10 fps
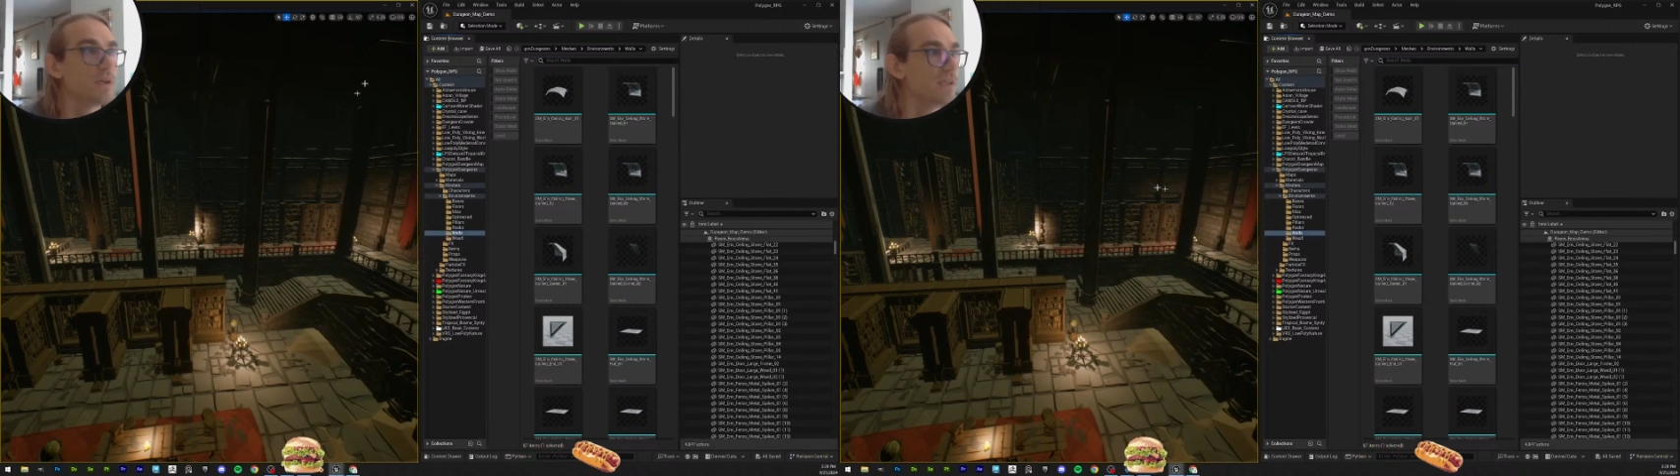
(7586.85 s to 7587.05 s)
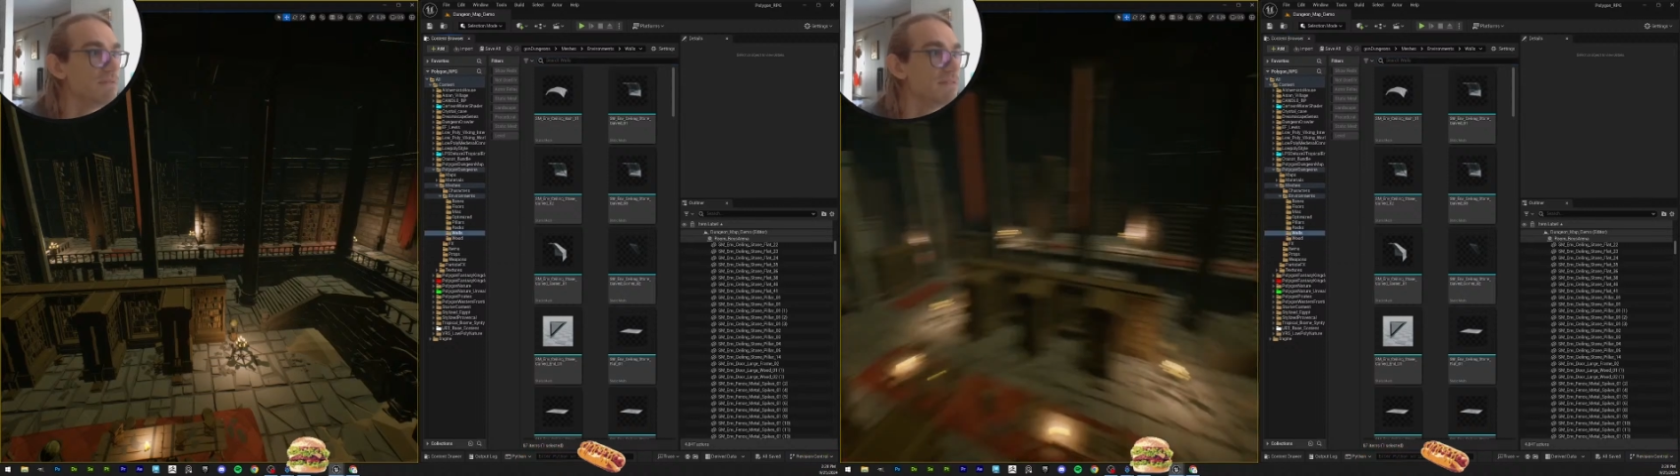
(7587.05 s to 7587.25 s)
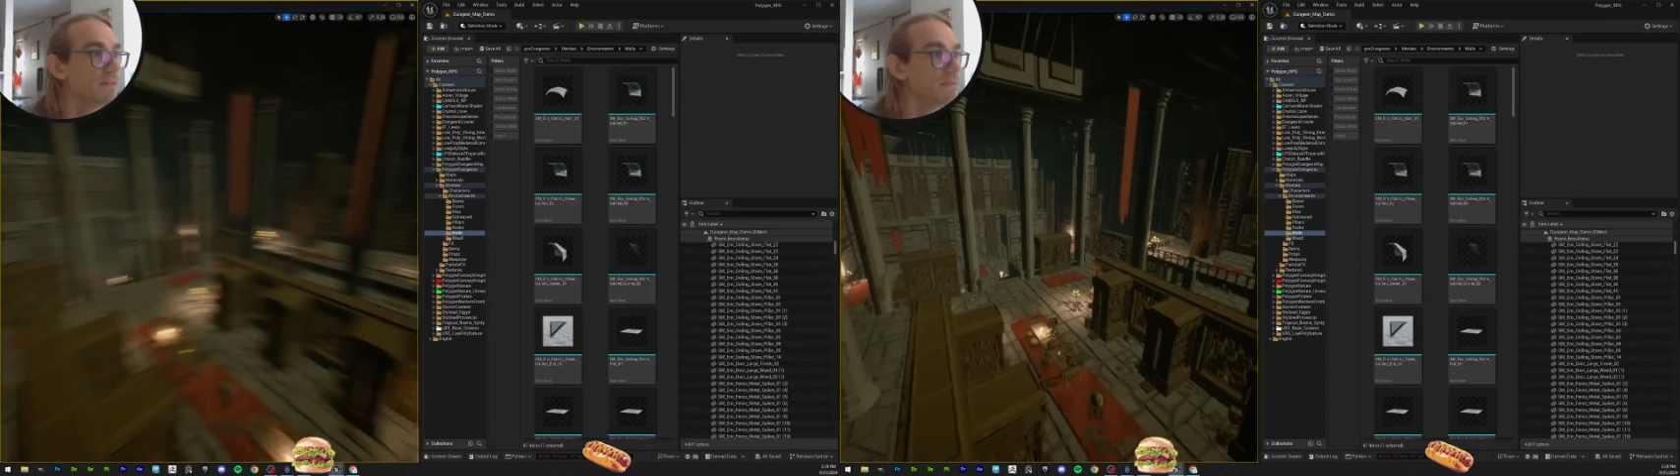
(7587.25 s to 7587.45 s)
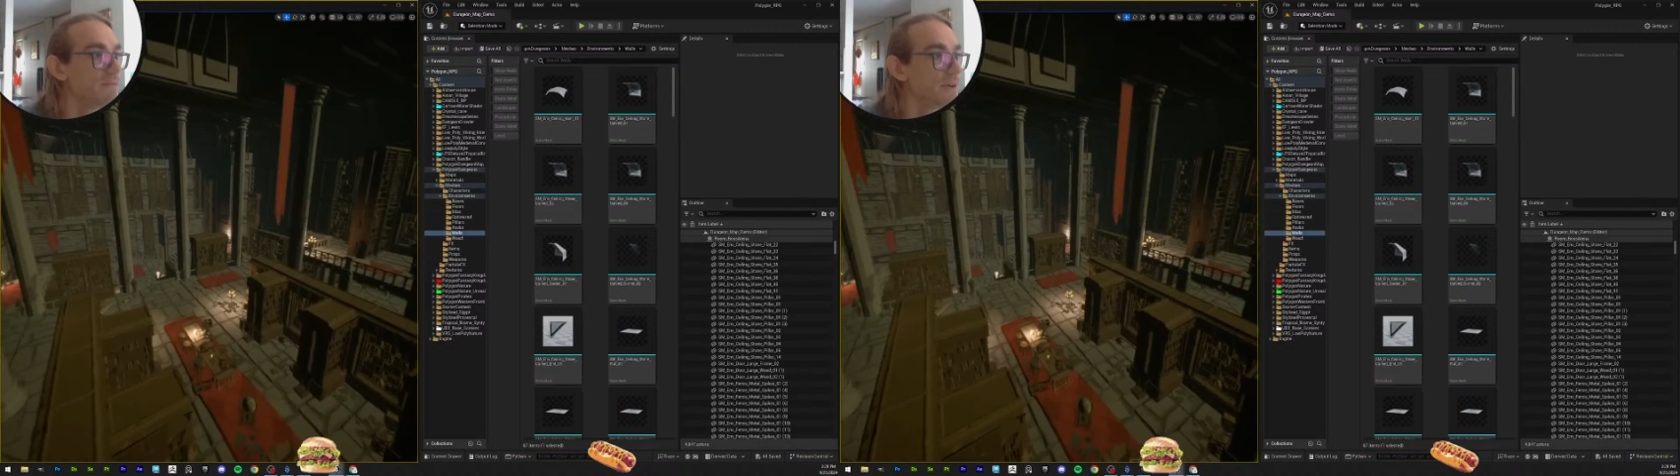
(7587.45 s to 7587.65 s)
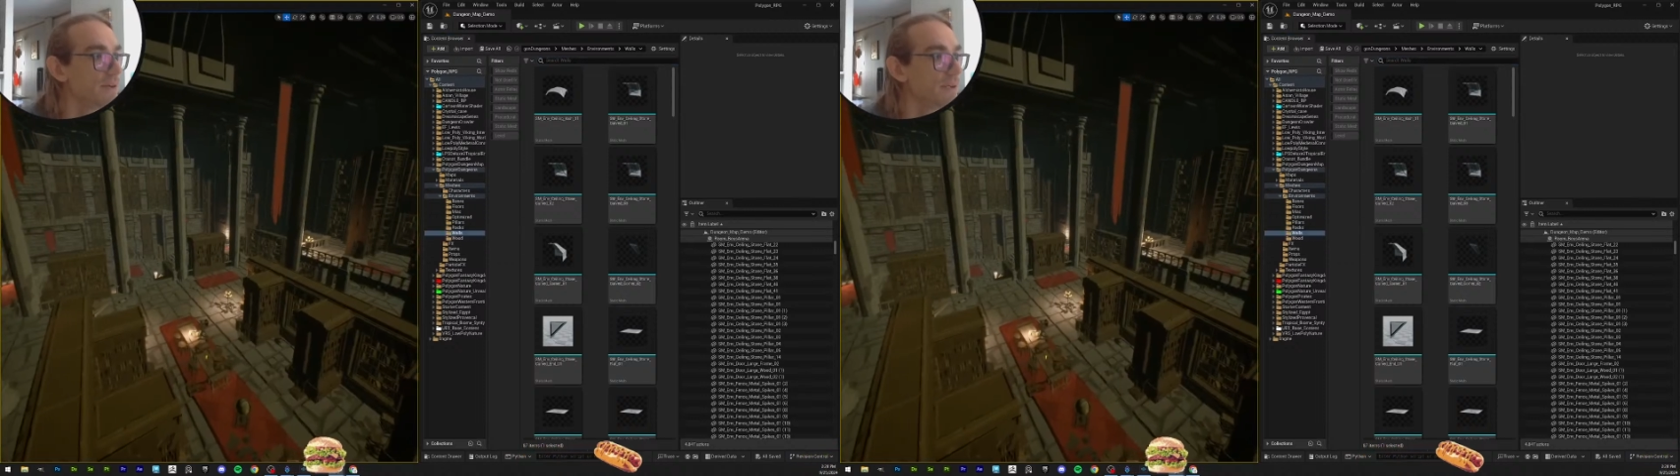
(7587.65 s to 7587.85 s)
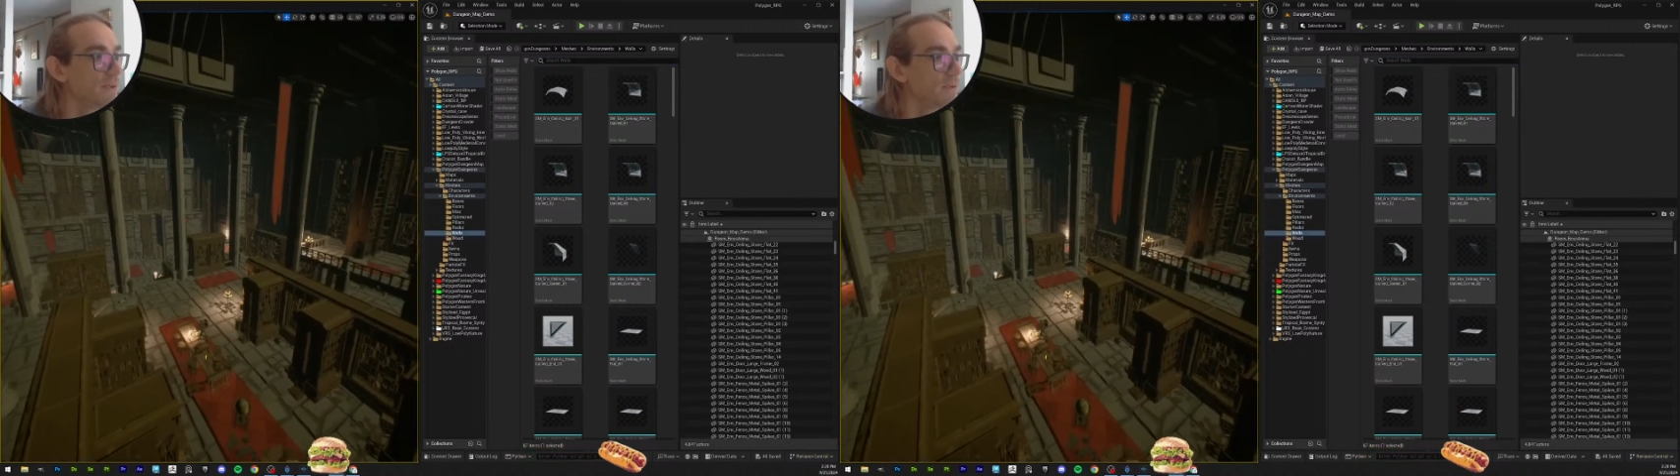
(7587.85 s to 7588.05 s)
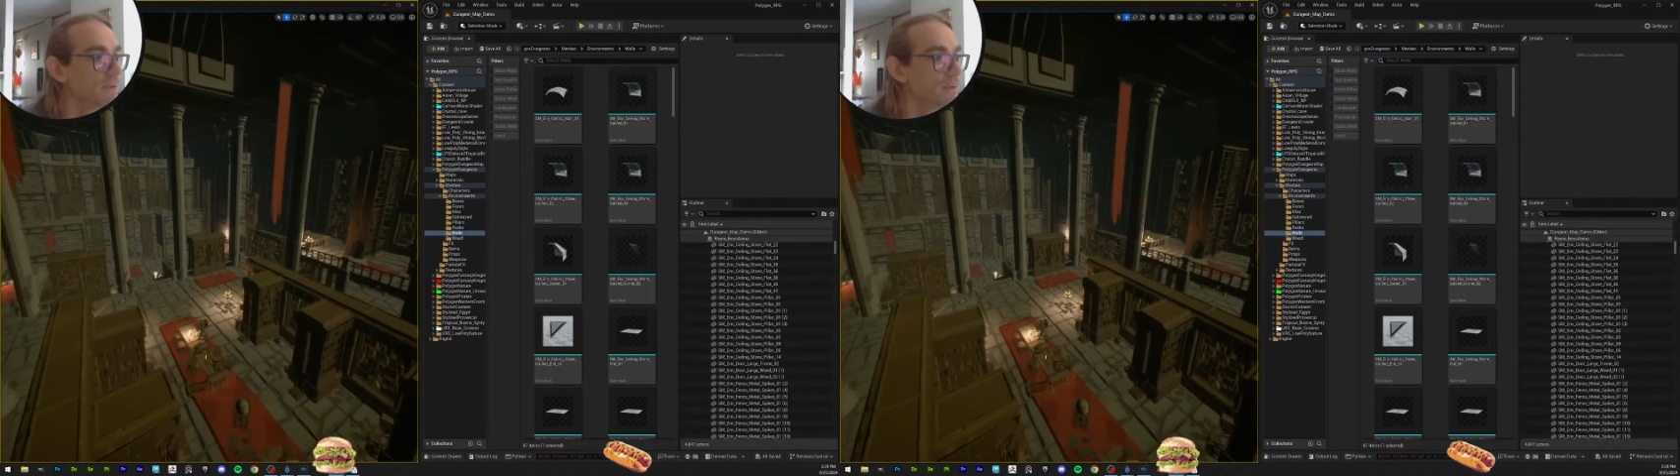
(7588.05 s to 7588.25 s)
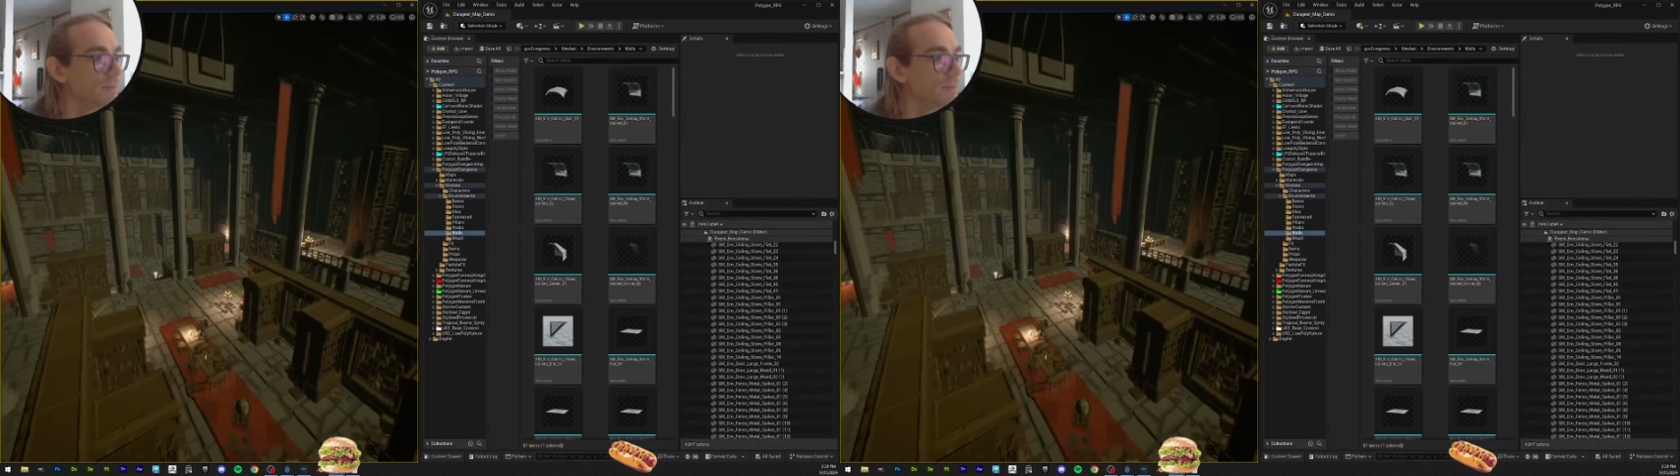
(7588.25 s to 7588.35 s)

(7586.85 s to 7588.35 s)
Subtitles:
They feel very old,